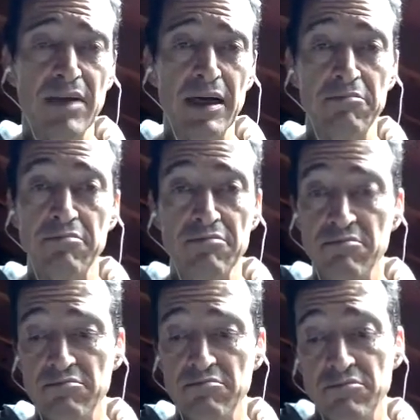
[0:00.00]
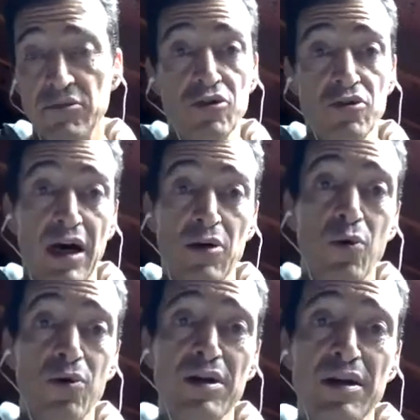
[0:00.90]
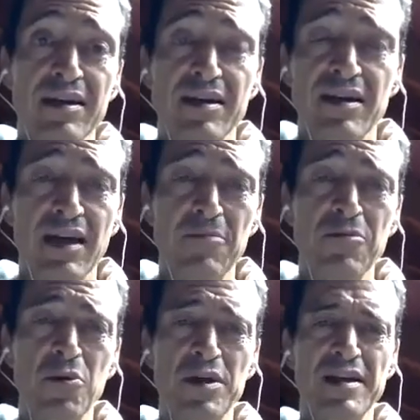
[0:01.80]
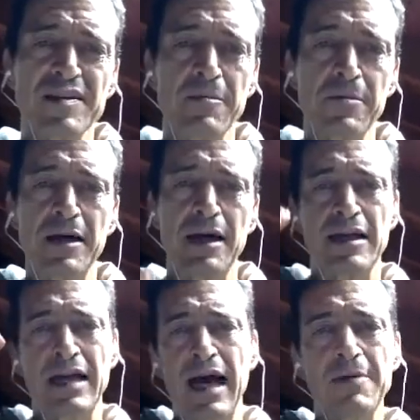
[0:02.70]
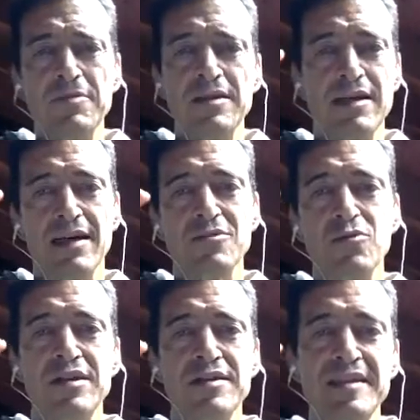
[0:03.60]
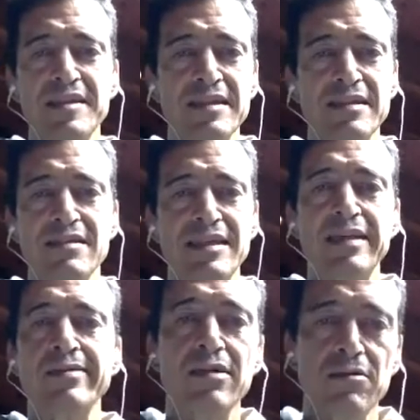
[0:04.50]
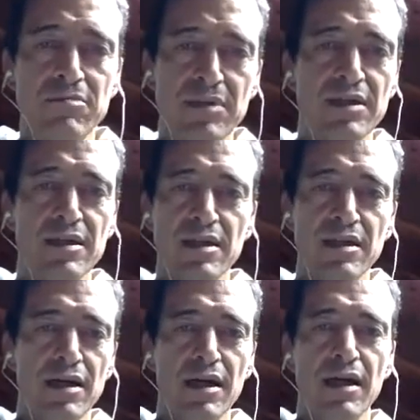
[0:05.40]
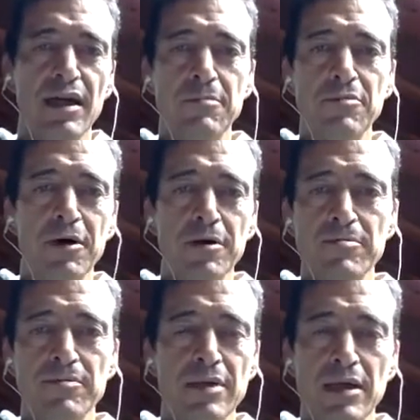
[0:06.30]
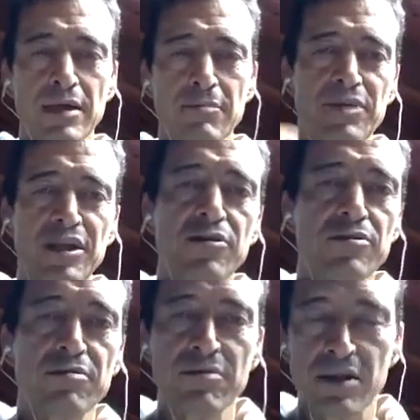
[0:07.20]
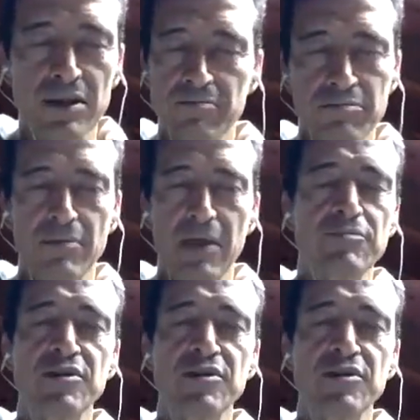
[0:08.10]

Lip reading: um, I worry like everyone else about having as well a certain income above, beyond, I'm